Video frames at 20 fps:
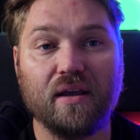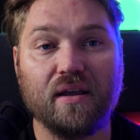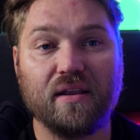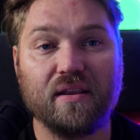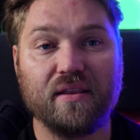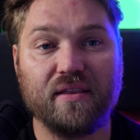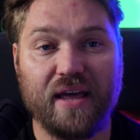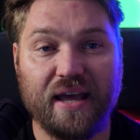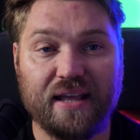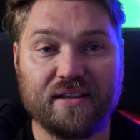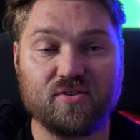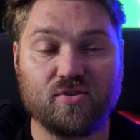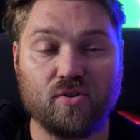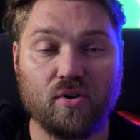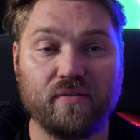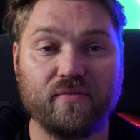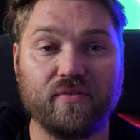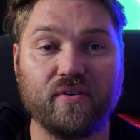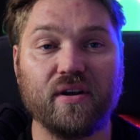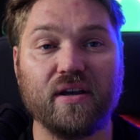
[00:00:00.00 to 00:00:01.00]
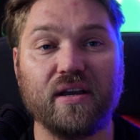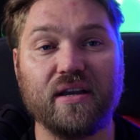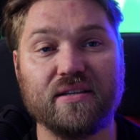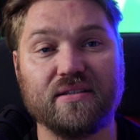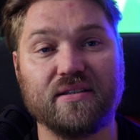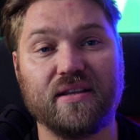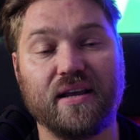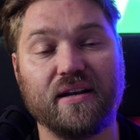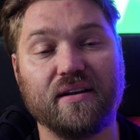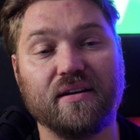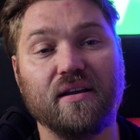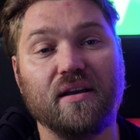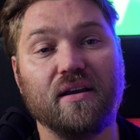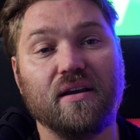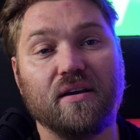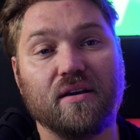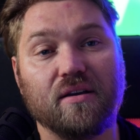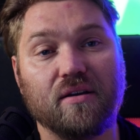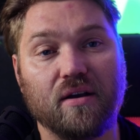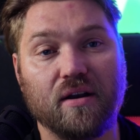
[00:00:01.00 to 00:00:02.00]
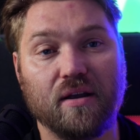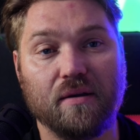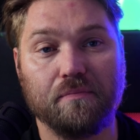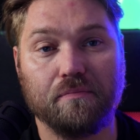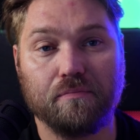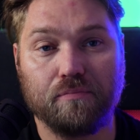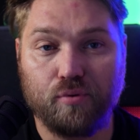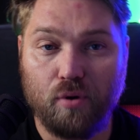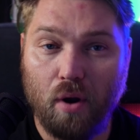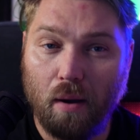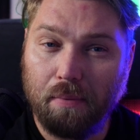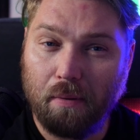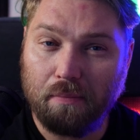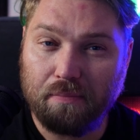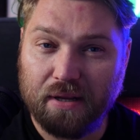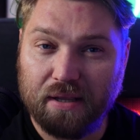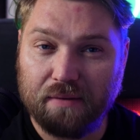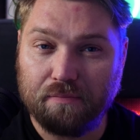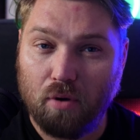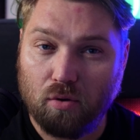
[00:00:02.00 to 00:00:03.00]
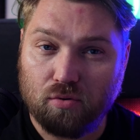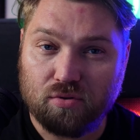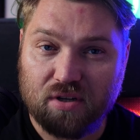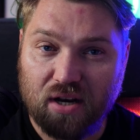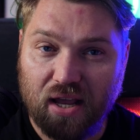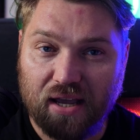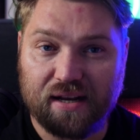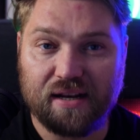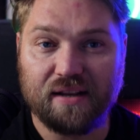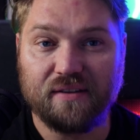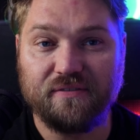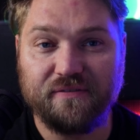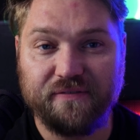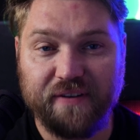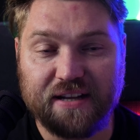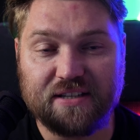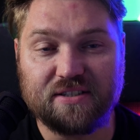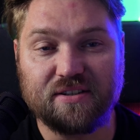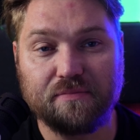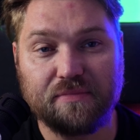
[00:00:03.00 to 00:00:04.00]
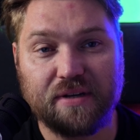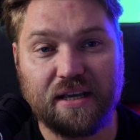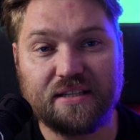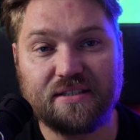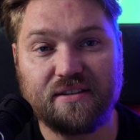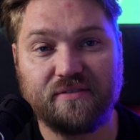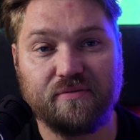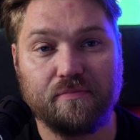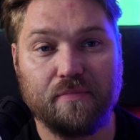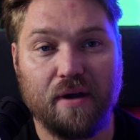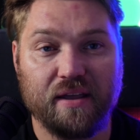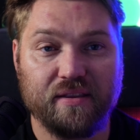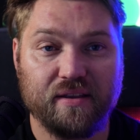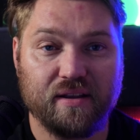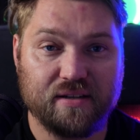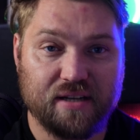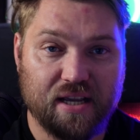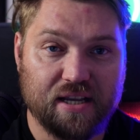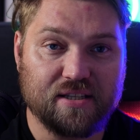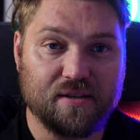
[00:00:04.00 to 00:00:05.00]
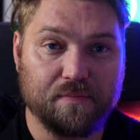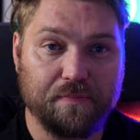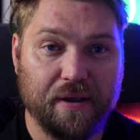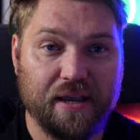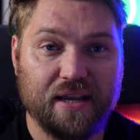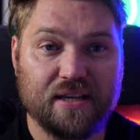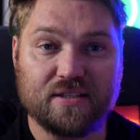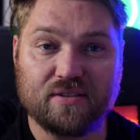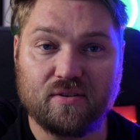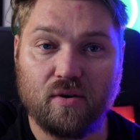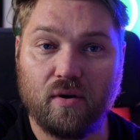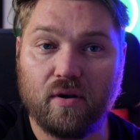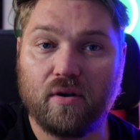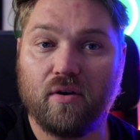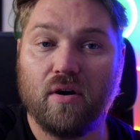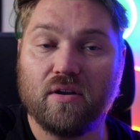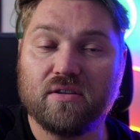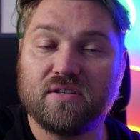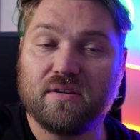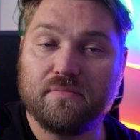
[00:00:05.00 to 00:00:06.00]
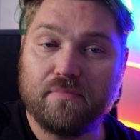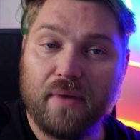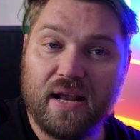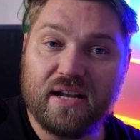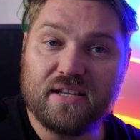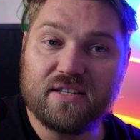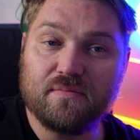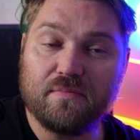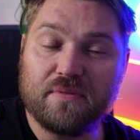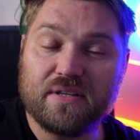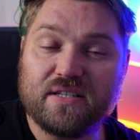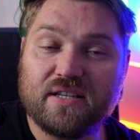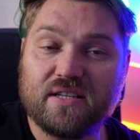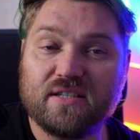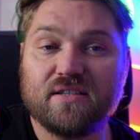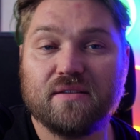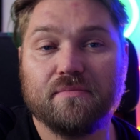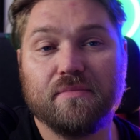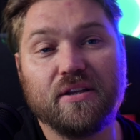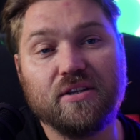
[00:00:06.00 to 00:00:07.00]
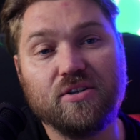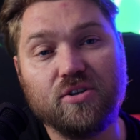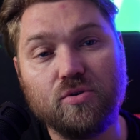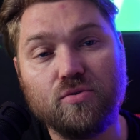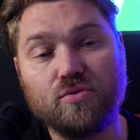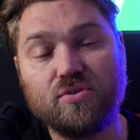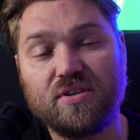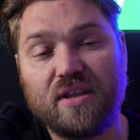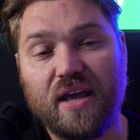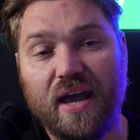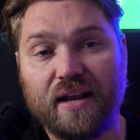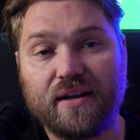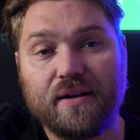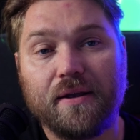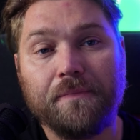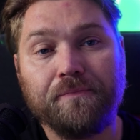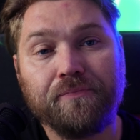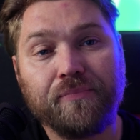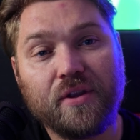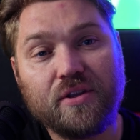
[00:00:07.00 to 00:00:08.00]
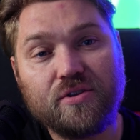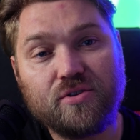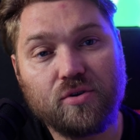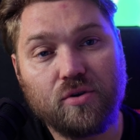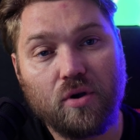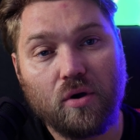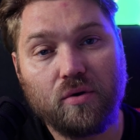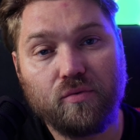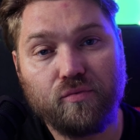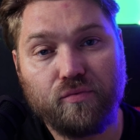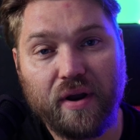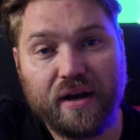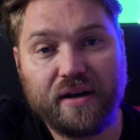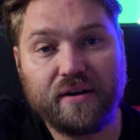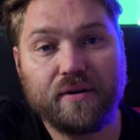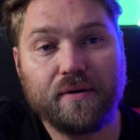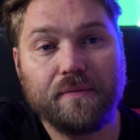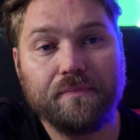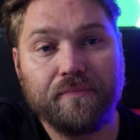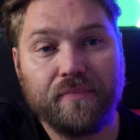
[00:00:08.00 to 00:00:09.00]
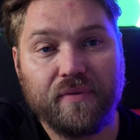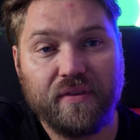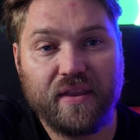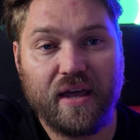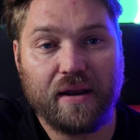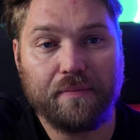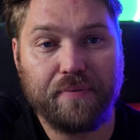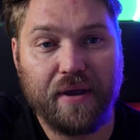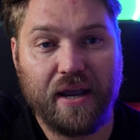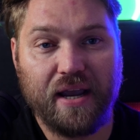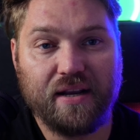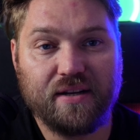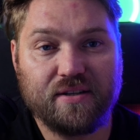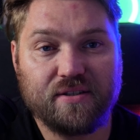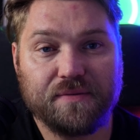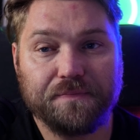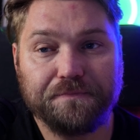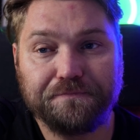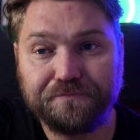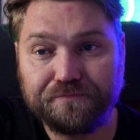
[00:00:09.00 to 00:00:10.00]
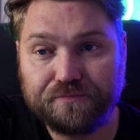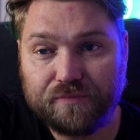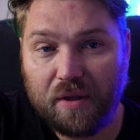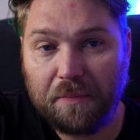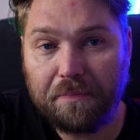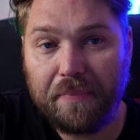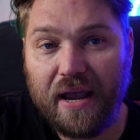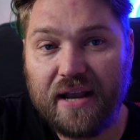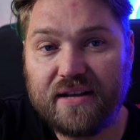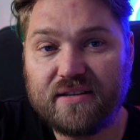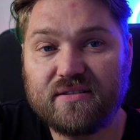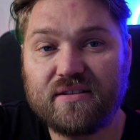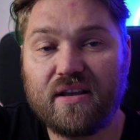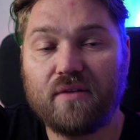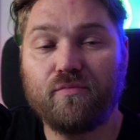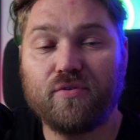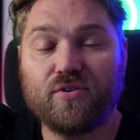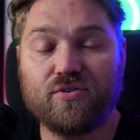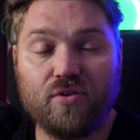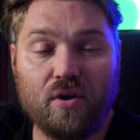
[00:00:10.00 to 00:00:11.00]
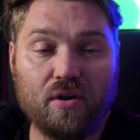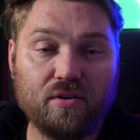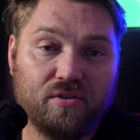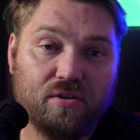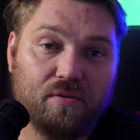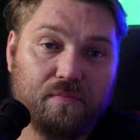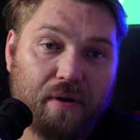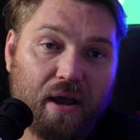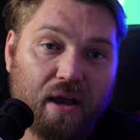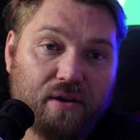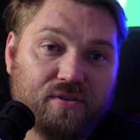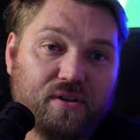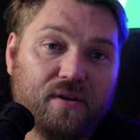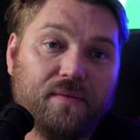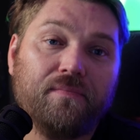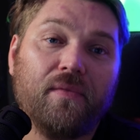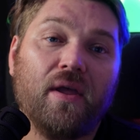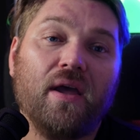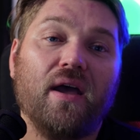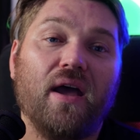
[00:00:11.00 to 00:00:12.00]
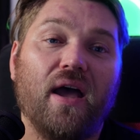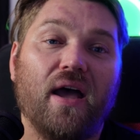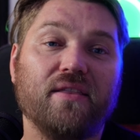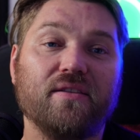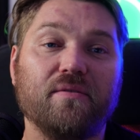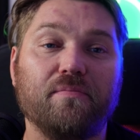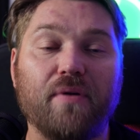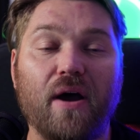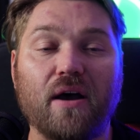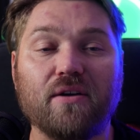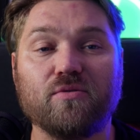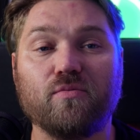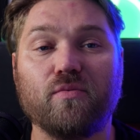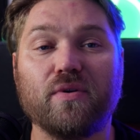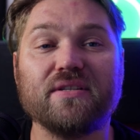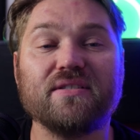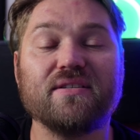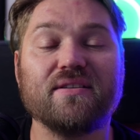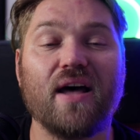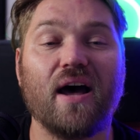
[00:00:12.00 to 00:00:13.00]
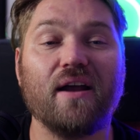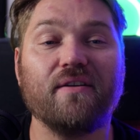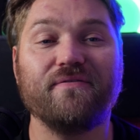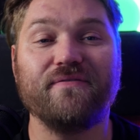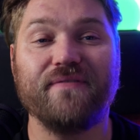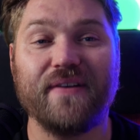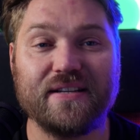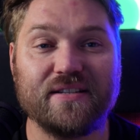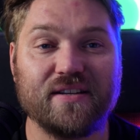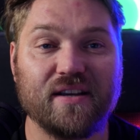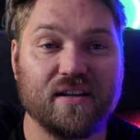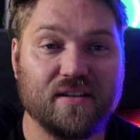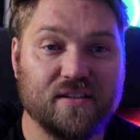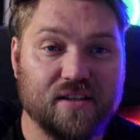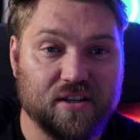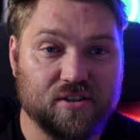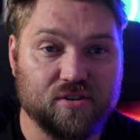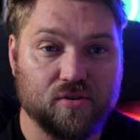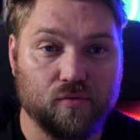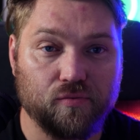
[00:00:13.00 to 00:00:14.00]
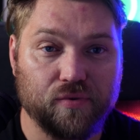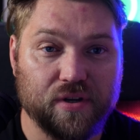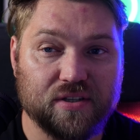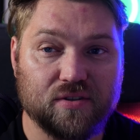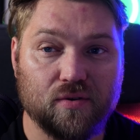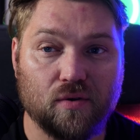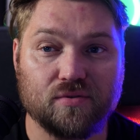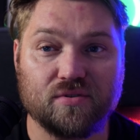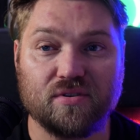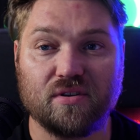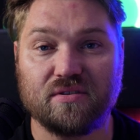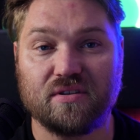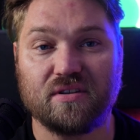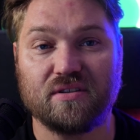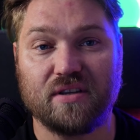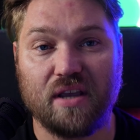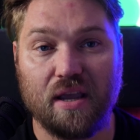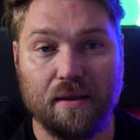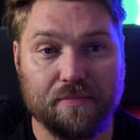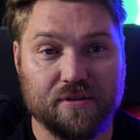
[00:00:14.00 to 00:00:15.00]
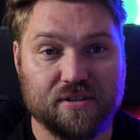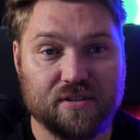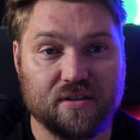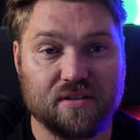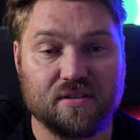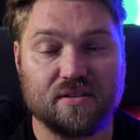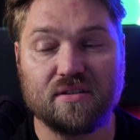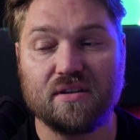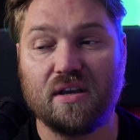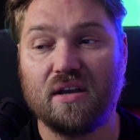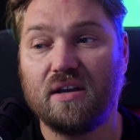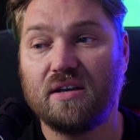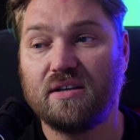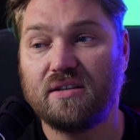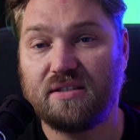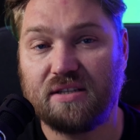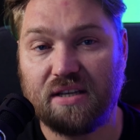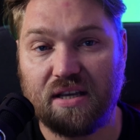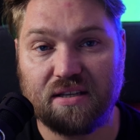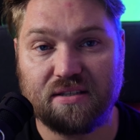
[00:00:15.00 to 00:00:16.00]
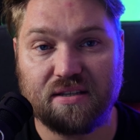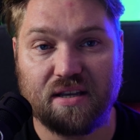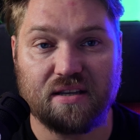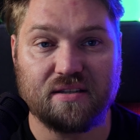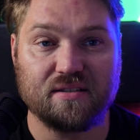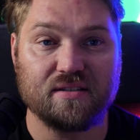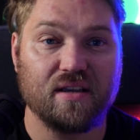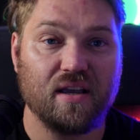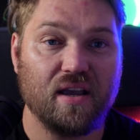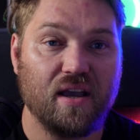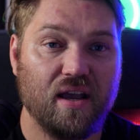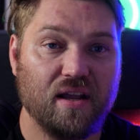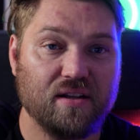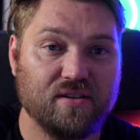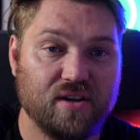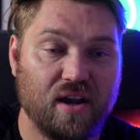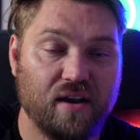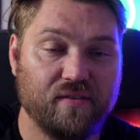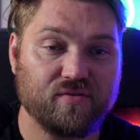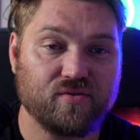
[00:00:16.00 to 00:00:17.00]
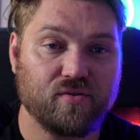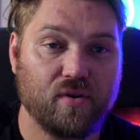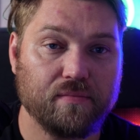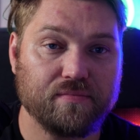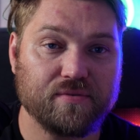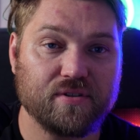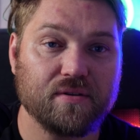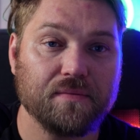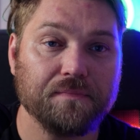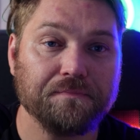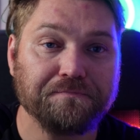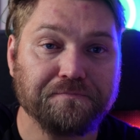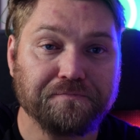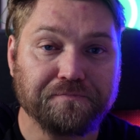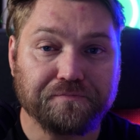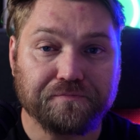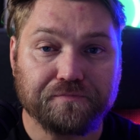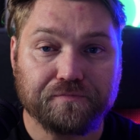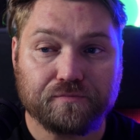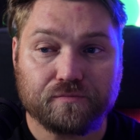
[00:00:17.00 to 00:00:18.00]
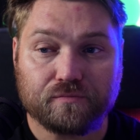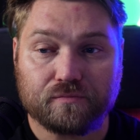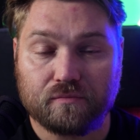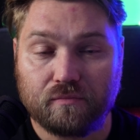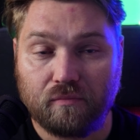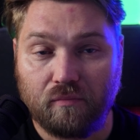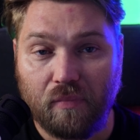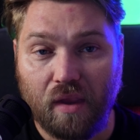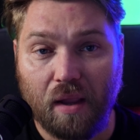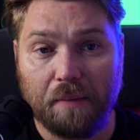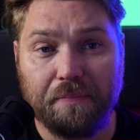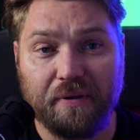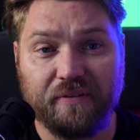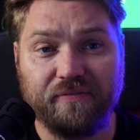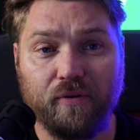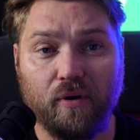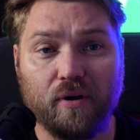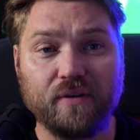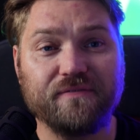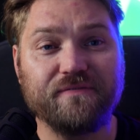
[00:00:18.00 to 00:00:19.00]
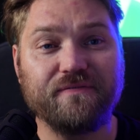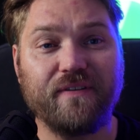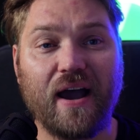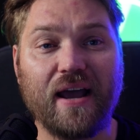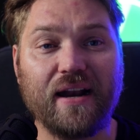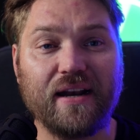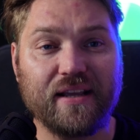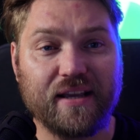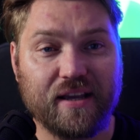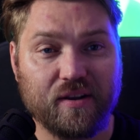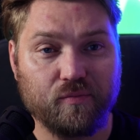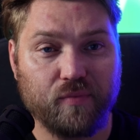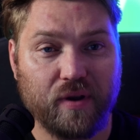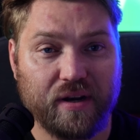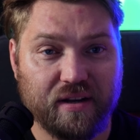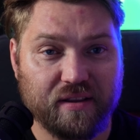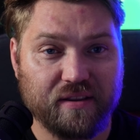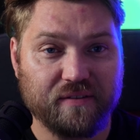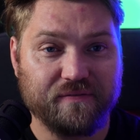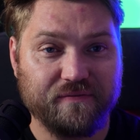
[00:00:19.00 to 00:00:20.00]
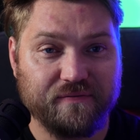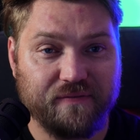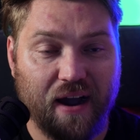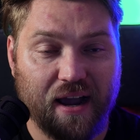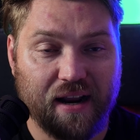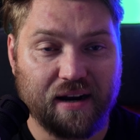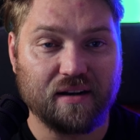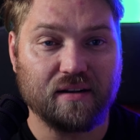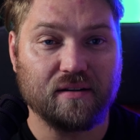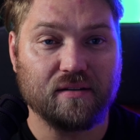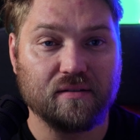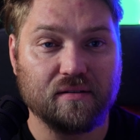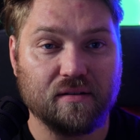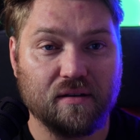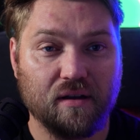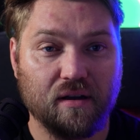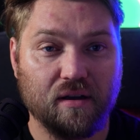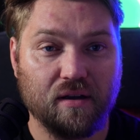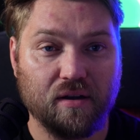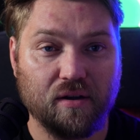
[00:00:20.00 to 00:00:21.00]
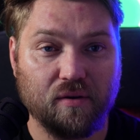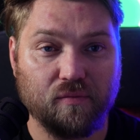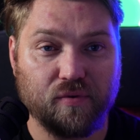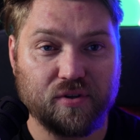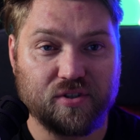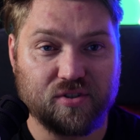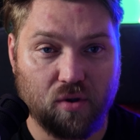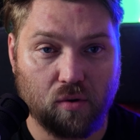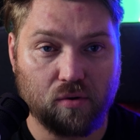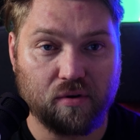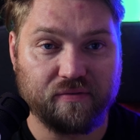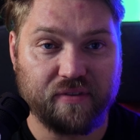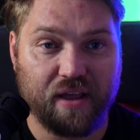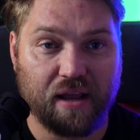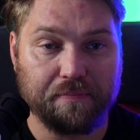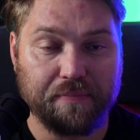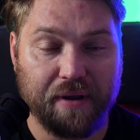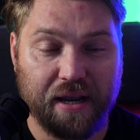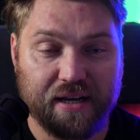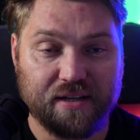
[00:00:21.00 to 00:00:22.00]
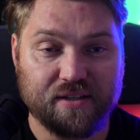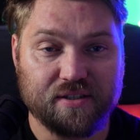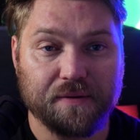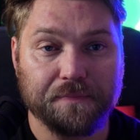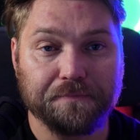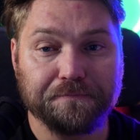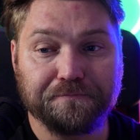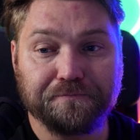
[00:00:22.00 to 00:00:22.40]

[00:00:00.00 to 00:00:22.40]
That server is then going to probably most likely fetch some data from either a database or content management system and use that to go and render that page. The page is then returned to the browser, and the browser will then start fetching additional resources such as images, CSS, and JavaScript before it finally can render the final result of that page.